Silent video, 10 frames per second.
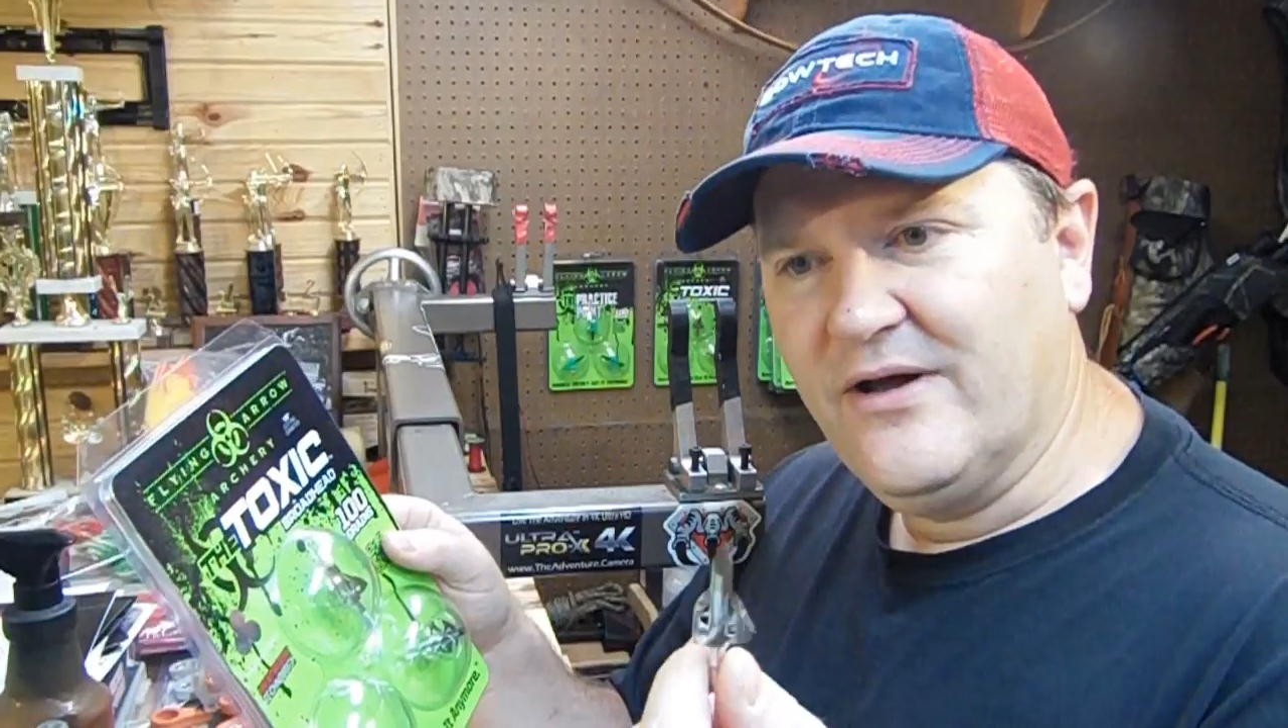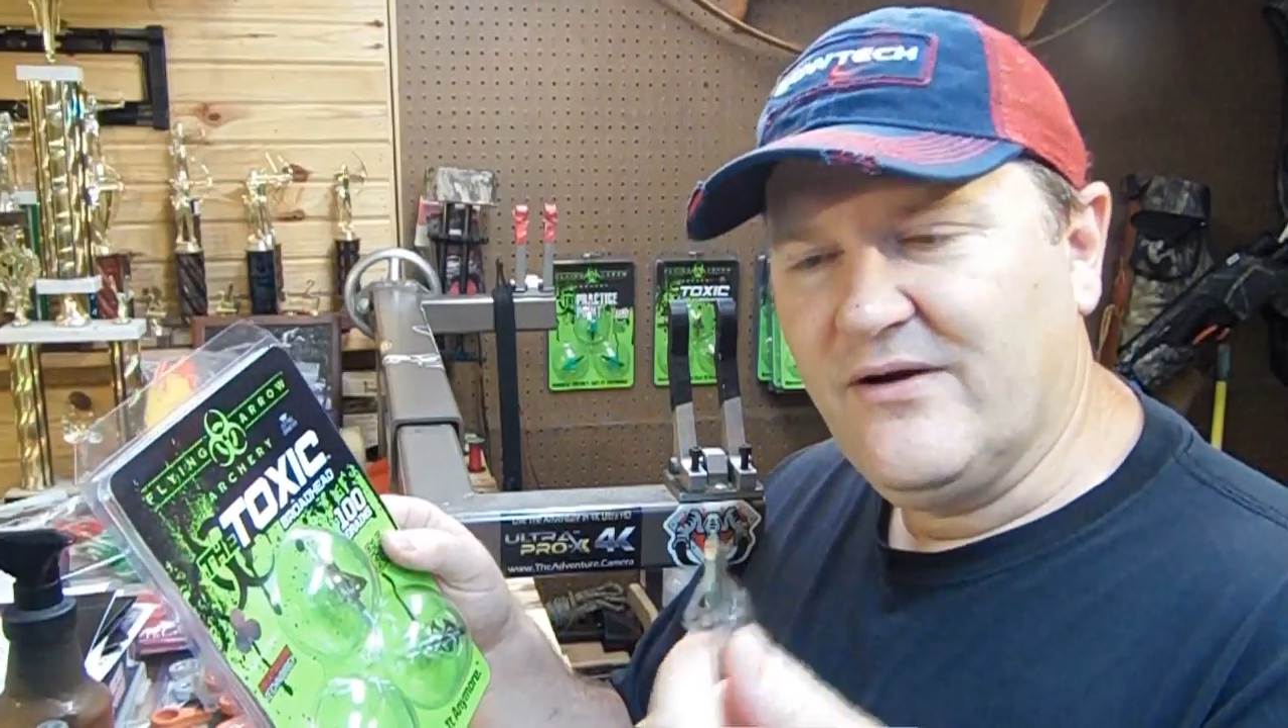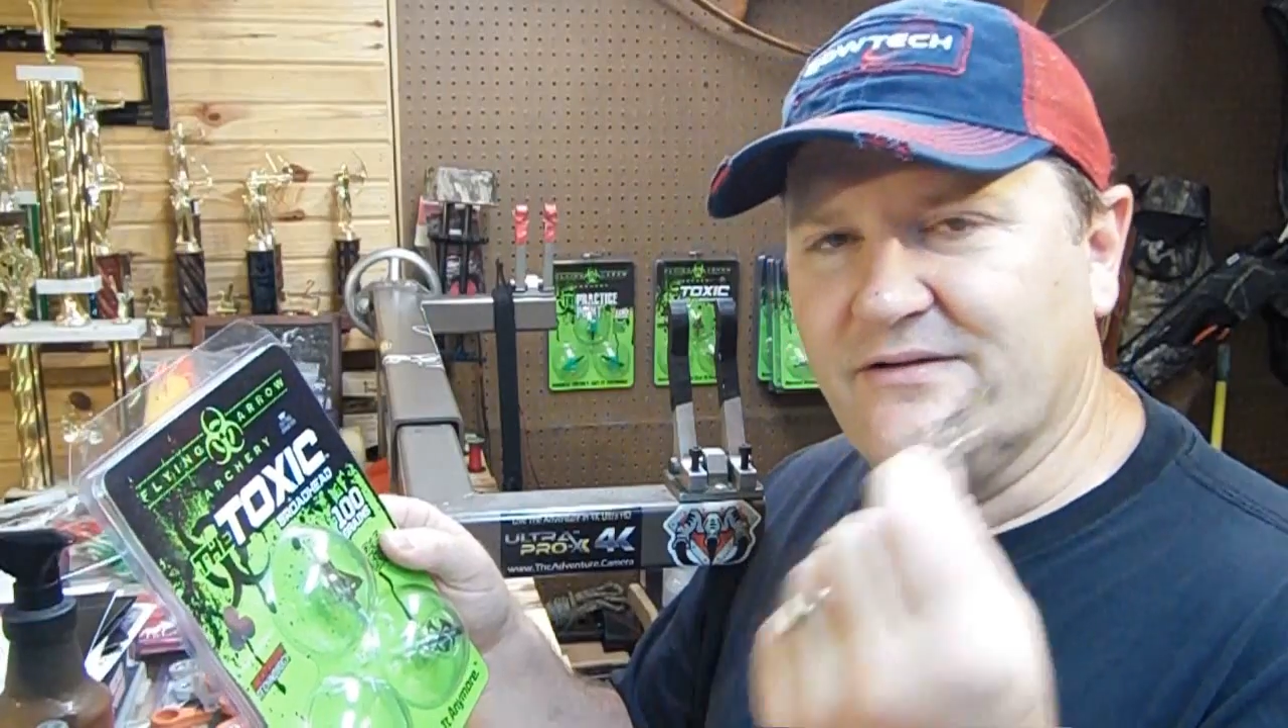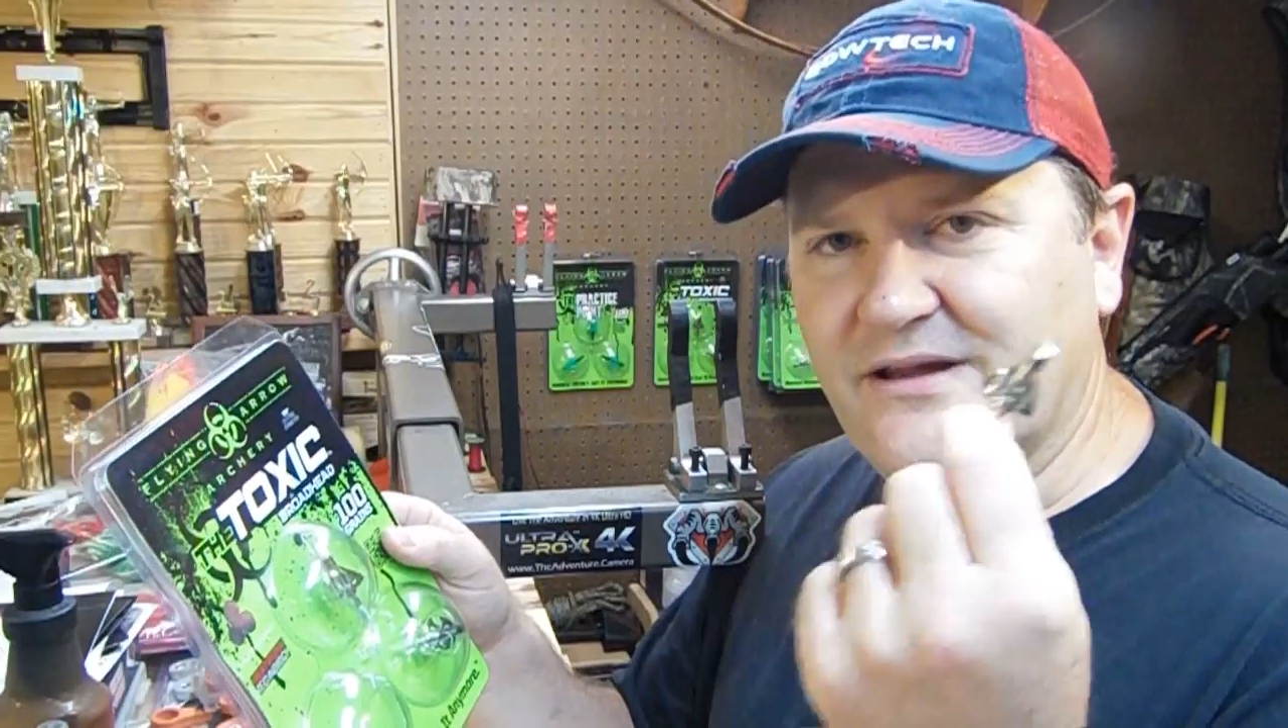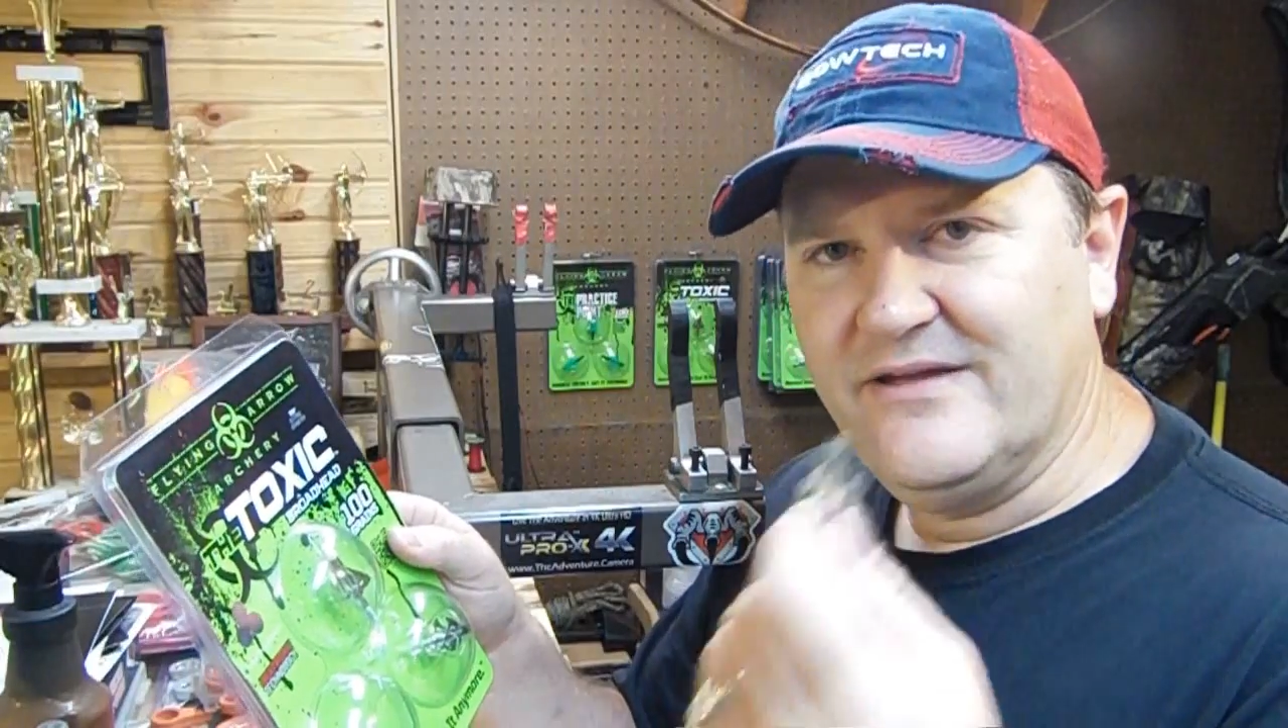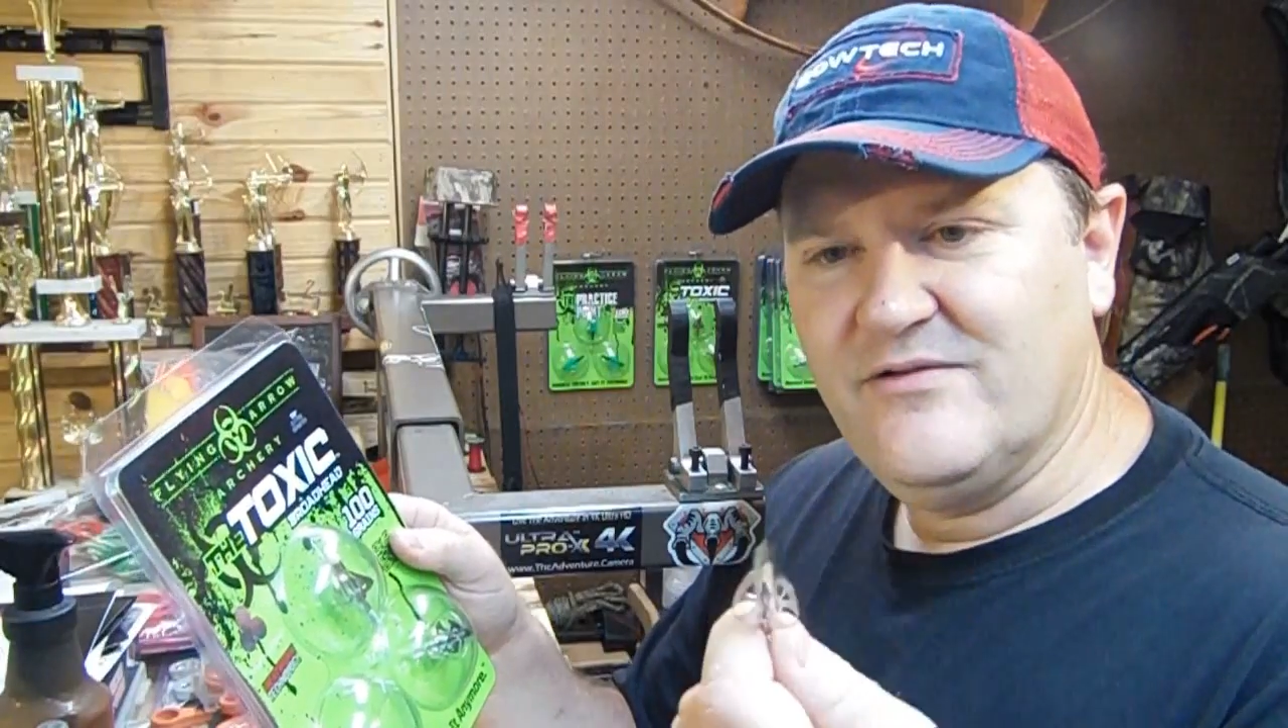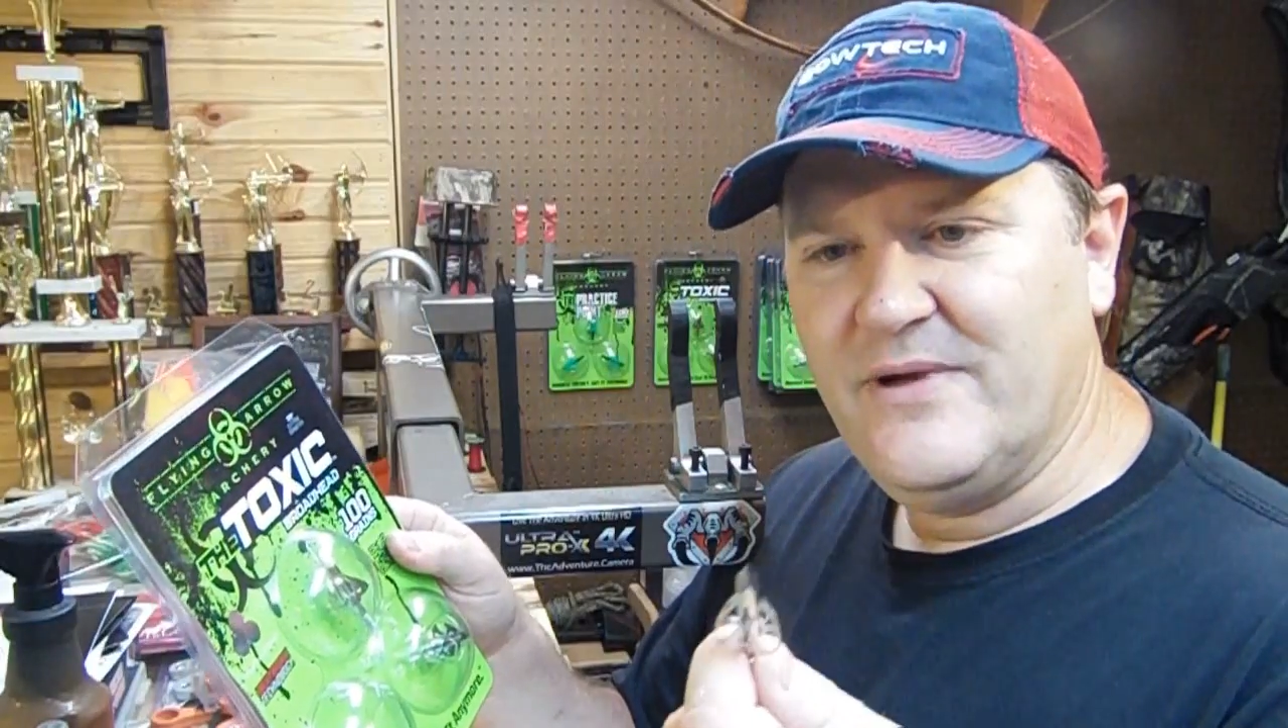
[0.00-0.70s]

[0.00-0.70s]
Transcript: I don't have to leave it